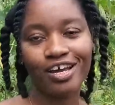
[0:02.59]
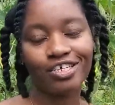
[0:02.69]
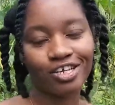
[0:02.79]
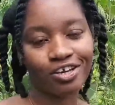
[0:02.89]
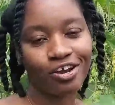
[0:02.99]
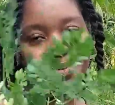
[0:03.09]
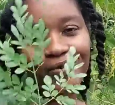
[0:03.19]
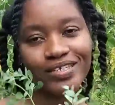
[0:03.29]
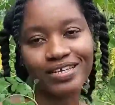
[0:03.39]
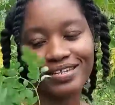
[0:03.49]
So you're
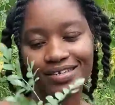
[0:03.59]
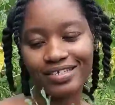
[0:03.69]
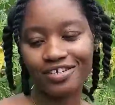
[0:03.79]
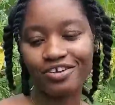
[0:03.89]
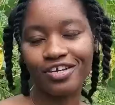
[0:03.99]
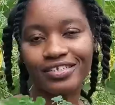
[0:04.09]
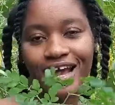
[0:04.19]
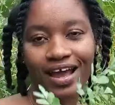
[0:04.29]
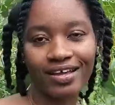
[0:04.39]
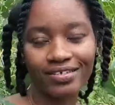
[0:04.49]
using this in your
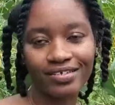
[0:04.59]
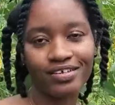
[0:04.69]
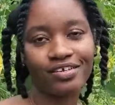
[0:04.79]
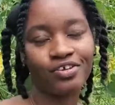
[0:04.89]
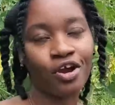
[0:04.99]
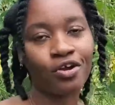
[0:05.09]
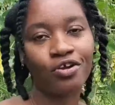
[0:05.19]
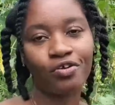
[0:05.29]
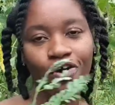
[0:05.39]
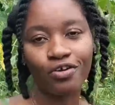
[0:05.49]
diet, you're going
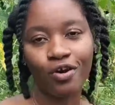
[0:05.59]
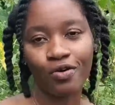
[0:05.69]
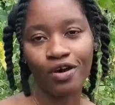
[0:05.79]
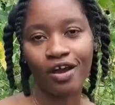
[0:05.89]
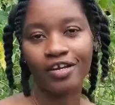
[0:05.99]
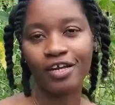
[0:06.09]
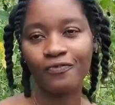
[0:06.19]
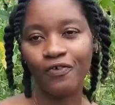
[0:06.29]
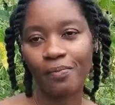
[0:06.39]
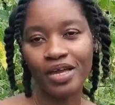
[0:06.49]
to cut down on
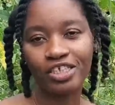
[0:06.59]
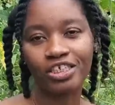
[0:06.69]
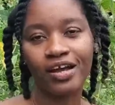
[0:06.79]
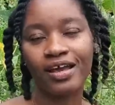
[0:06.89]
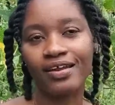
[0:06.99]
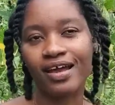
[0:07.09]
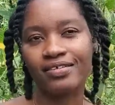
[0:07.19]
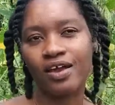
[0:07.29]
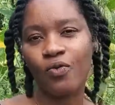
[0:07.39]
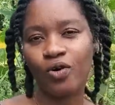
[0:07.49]
inflammation, and that
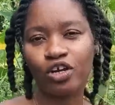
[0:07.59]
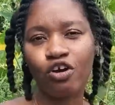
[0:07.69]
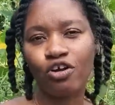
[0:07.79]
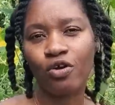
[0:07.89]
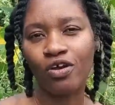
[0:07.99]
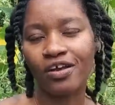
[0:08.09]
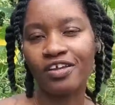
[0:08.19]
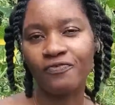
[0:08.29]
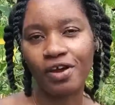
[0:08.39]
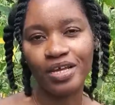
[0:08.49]
when you cut down on
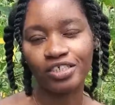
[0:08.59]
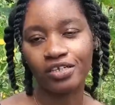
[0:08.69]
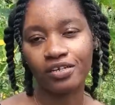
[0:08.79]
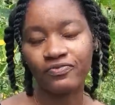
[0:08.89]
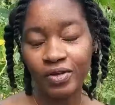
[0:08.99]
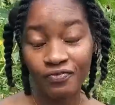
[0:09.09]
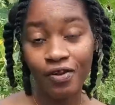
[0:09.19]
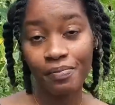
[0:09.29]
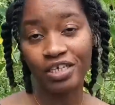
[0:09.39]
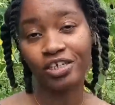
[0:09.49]
inflammation
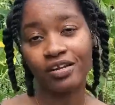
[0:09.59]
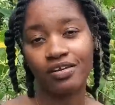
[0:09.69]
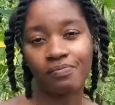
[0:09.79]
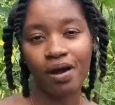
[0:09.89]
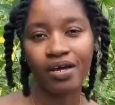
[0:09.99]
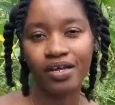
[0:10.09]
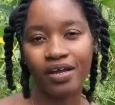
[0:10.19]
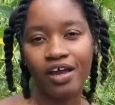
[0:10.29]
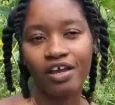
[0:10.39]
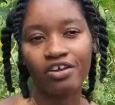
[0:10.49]
in the body,
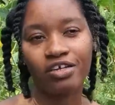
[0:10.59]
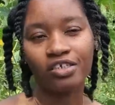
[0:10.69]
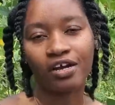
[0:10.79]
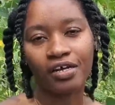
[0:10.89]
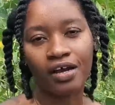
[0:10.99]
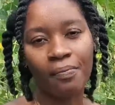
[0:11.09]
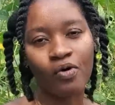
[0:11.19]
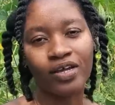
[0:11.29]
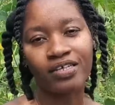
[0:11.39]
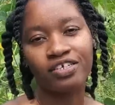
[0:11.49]
you're talking
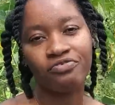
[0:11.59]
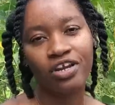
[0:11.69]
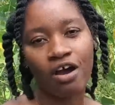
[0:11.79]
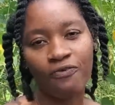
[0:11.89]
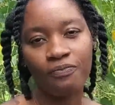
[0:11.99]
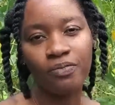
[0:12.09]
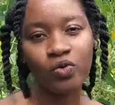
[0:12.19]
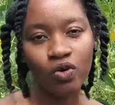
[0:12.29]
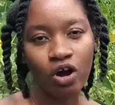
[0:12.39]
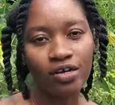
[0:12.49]
about getting rid of
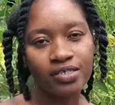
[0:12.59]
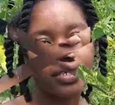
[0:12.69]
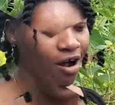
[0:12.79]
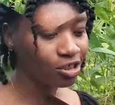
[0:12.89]
mucus.